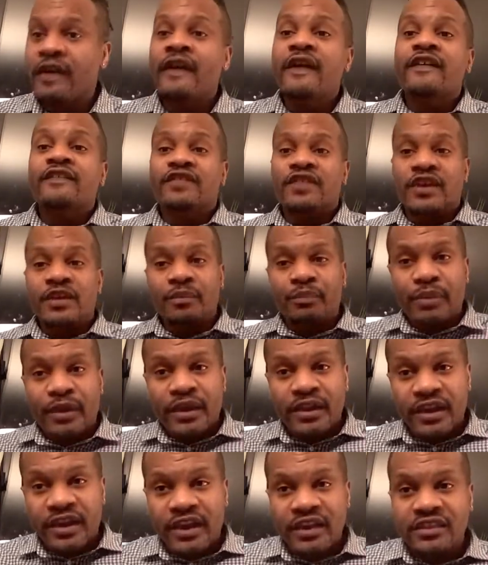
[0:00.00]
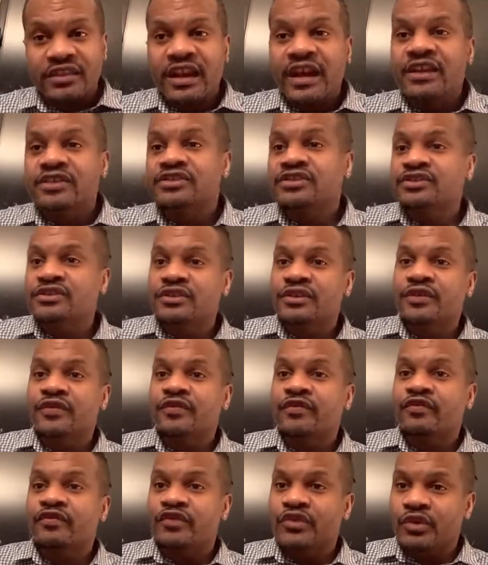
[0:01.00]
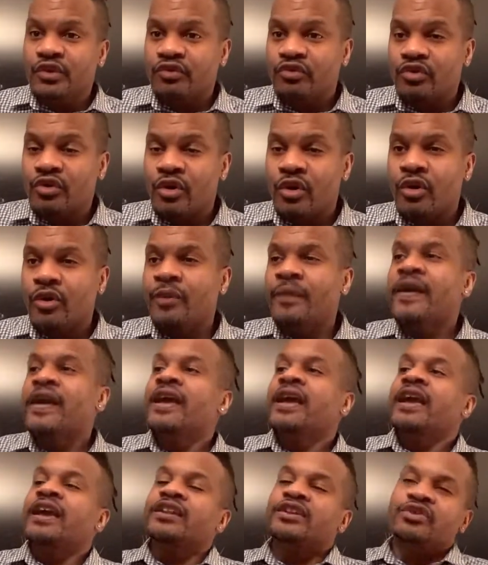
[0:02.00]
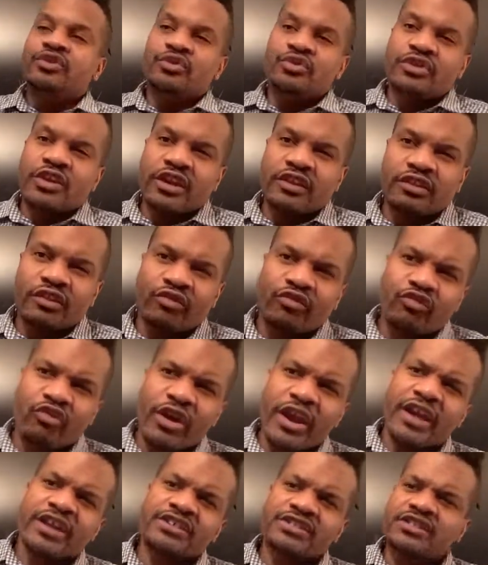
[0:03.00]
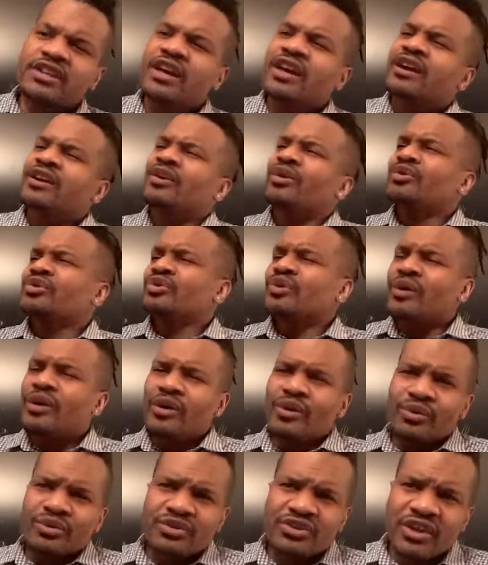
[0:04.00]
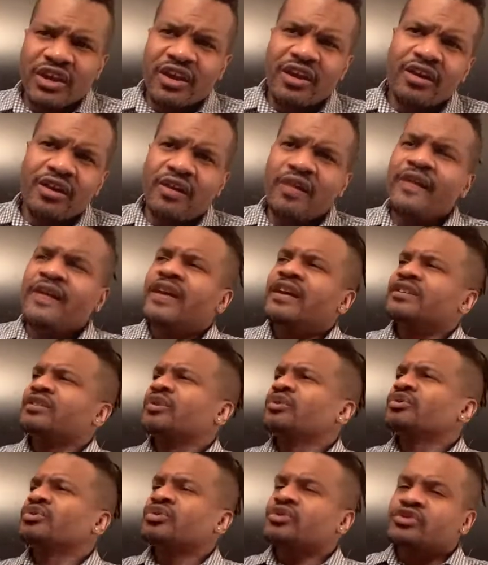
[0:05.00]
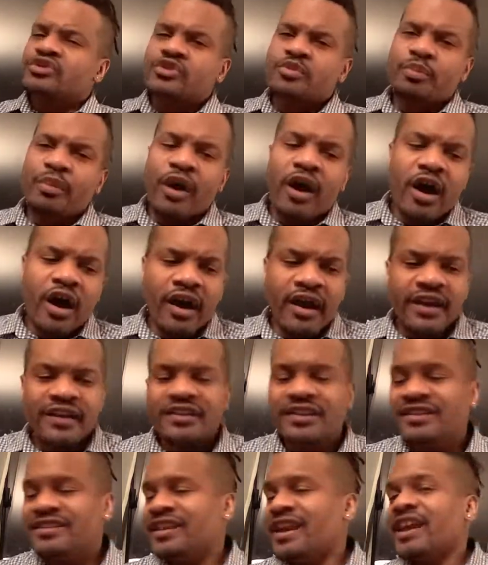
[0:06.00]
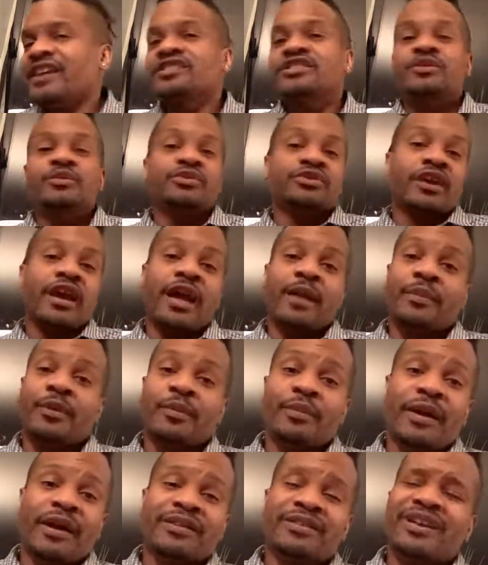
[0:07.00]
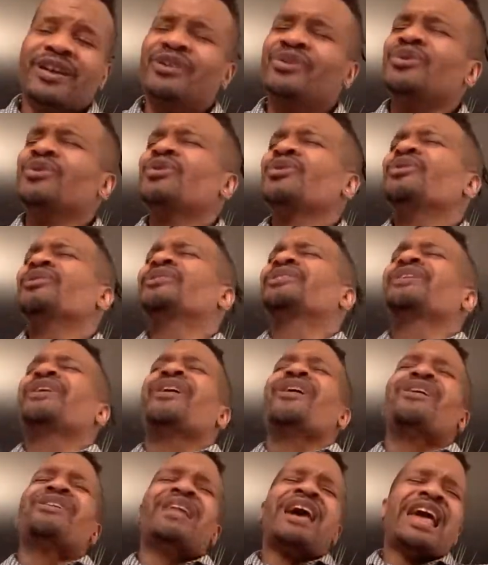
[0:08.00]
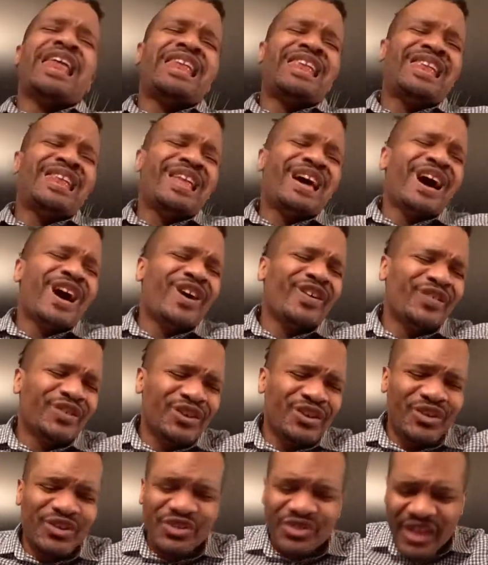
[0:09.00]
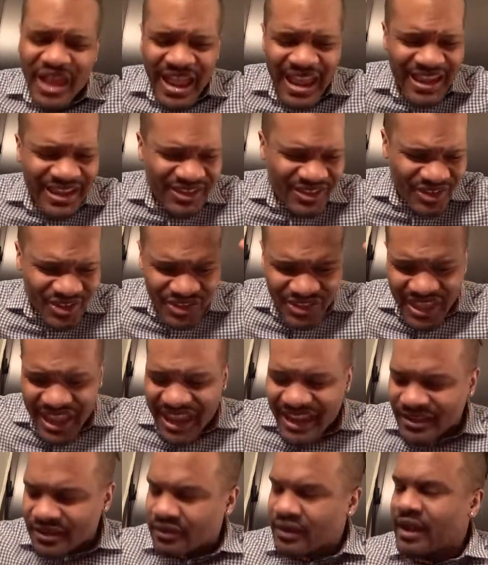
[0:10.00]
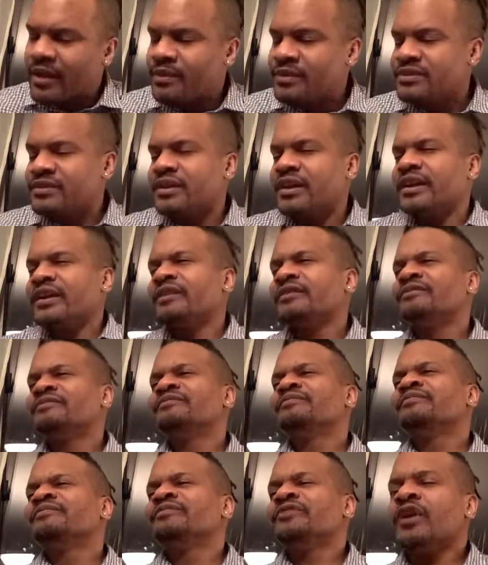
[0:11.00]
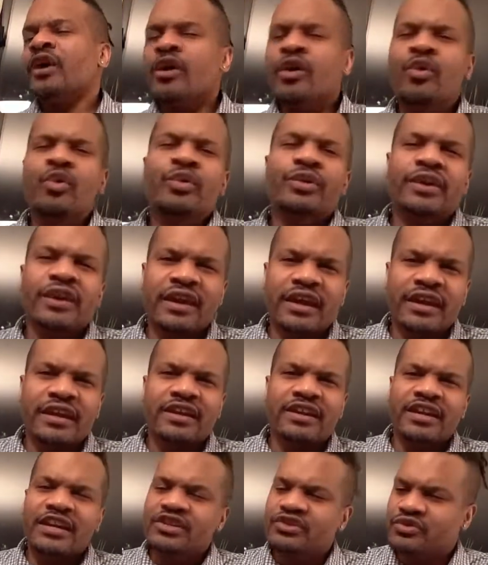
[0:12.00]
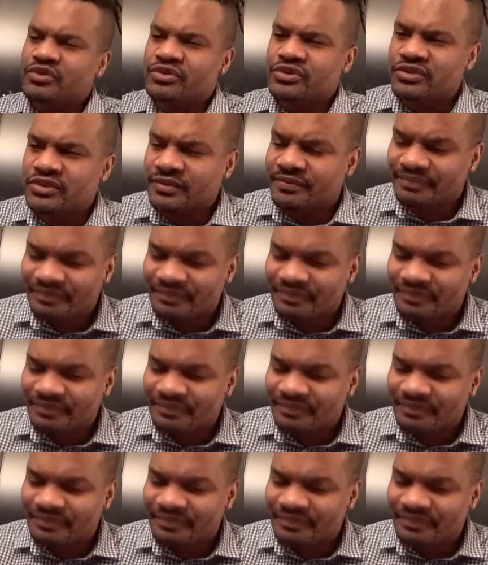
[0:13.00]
then pay the 8,000 to the funeral home, and then you take the rest, go to a hotel, go to a spa, and then Nancy was happy about that. Oh, girl, I love you. Thank you. I was like, okay, interesting.